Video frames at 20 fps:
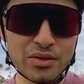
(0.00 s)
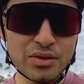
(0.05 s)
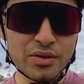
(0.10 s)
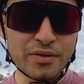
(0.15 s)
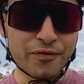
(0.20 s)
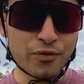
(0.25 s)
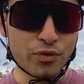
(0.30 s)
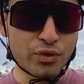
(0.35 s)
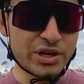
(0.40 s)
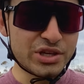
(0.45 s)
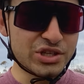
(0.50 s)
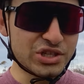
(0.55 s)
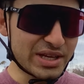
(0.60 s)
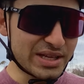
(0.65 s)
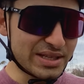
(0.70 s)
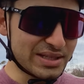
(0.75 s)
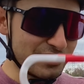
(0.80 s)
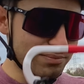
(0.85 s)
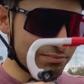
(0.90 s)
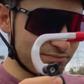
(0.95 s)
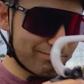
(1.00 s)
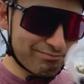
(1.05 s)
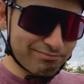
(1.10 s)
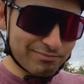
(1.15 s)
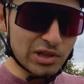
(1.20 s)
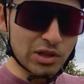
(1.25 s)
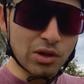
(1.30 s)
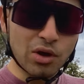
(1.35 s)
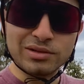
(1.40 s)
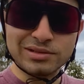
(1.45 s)
the footage is
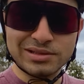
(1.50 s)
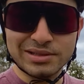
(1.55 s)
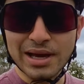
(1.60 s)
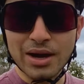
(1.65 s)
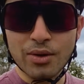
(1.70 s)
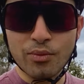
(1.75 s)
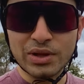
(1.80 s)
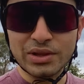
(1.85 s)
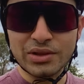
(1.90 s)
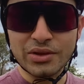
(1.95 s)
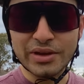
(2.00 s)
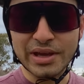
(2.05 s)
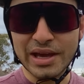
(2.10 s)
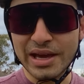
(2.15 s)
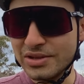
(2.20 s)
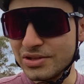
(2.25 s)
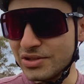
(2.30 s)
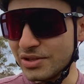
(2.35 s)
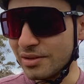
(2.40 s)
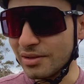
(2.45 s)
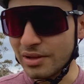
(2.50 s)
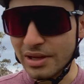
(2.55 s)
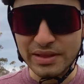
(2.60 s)
locked in that one location, like